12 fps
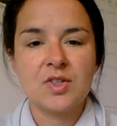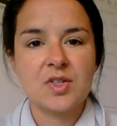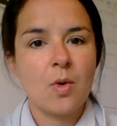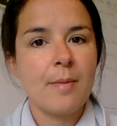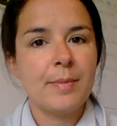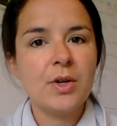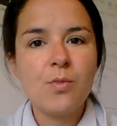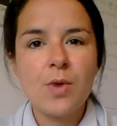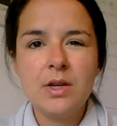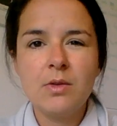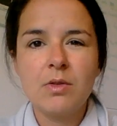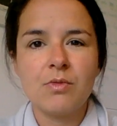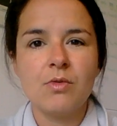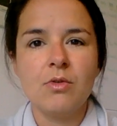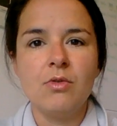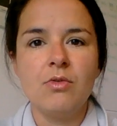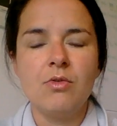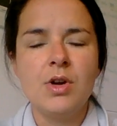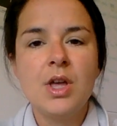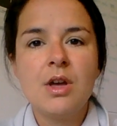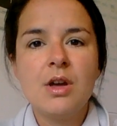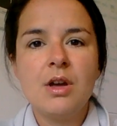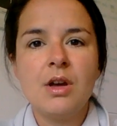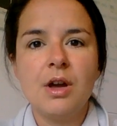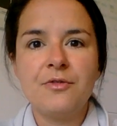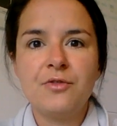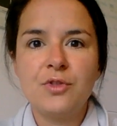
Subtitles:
So I'm going to run you through a